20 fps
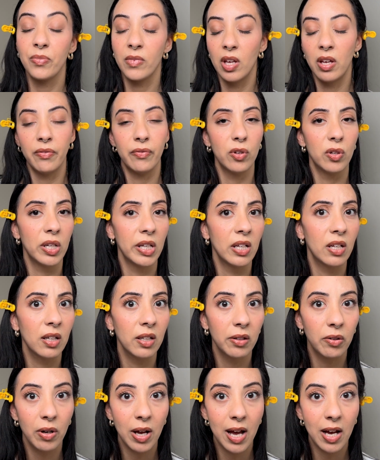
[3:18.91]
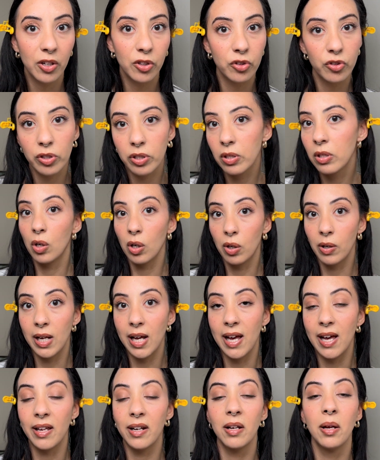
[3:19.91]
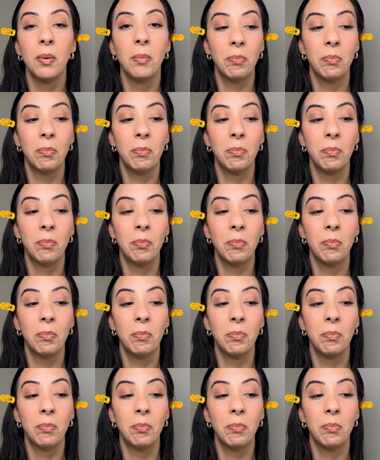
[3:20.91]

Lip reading: If you need a little extra, go ahead.